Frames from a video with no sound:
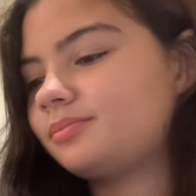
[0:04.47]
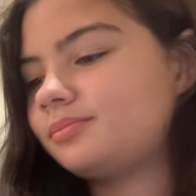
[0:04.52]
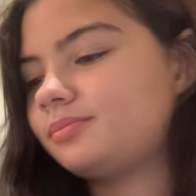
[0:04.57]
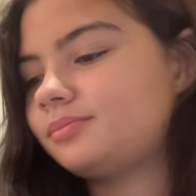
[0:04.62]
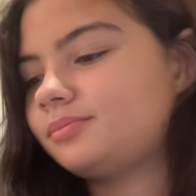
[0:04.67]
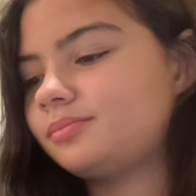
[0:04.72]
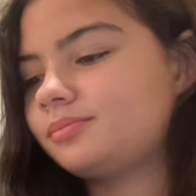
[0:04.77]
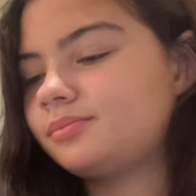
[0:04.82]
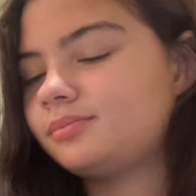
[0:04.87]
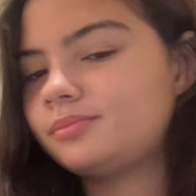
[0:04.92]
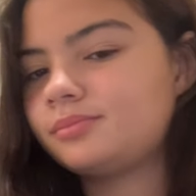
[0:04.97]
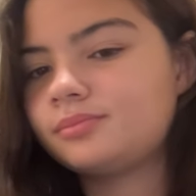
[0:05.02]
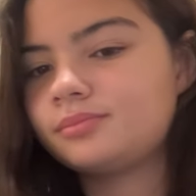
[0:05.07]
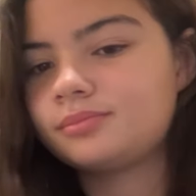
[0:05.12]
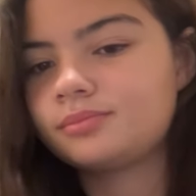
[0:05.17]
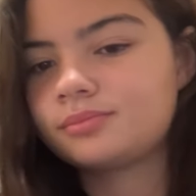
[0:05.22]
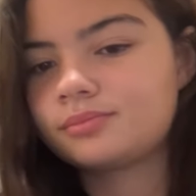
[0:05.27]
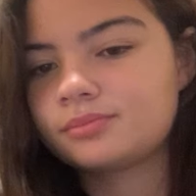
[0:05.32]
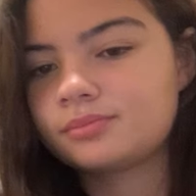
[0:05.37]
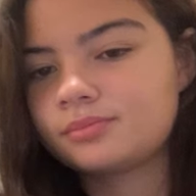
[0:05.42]

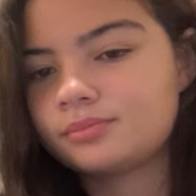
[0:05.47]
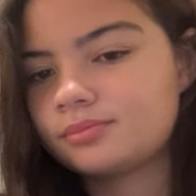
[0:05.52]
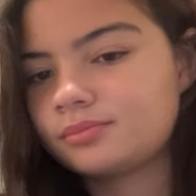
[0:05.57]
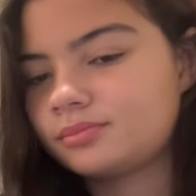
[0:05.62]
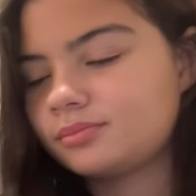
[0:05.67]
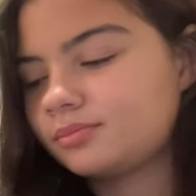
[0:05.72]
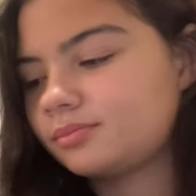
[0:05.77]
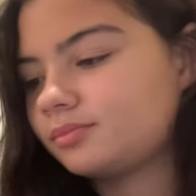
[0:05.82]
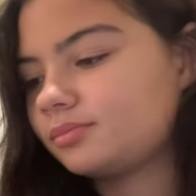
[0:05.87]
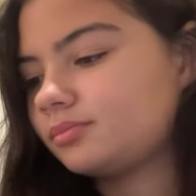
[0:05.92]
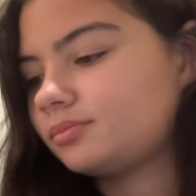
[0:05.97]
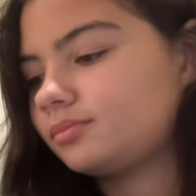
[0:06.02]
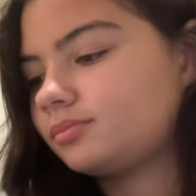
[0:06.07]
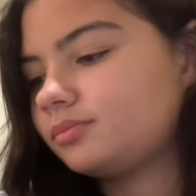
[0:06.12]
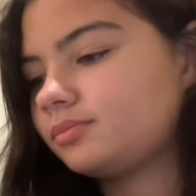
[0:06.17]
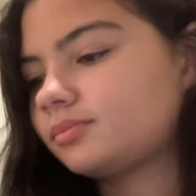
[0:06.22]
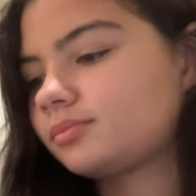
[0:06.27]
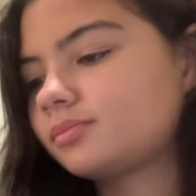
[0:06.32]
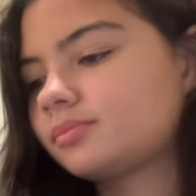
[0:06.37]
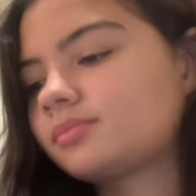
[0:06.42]

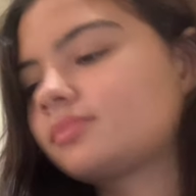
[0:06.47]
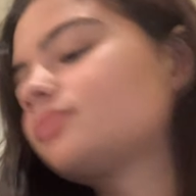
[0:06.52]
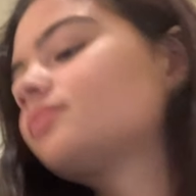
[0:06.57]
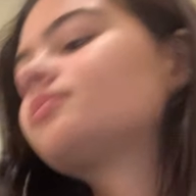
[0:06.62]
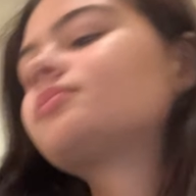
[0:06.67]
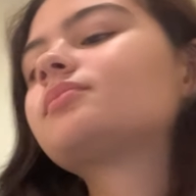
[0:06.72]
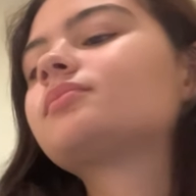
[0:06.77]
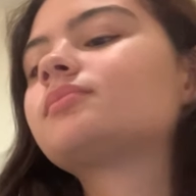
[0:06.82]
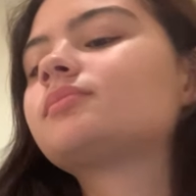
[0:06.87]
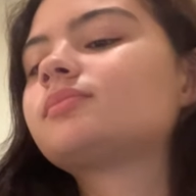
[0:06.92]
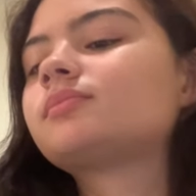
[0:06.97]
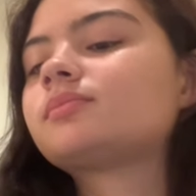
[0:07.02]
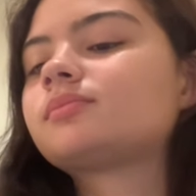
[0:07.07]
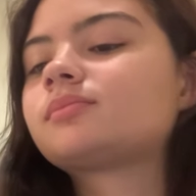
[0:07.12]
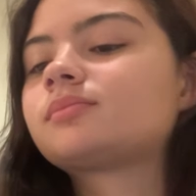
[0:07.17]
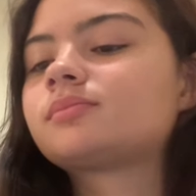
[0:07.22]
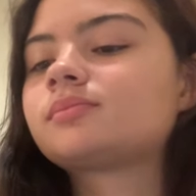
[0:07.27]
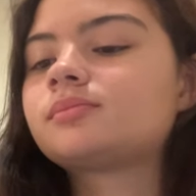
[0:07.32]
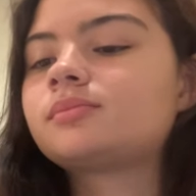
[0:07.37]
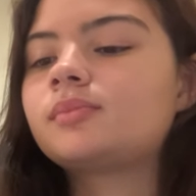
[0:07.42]
(silence)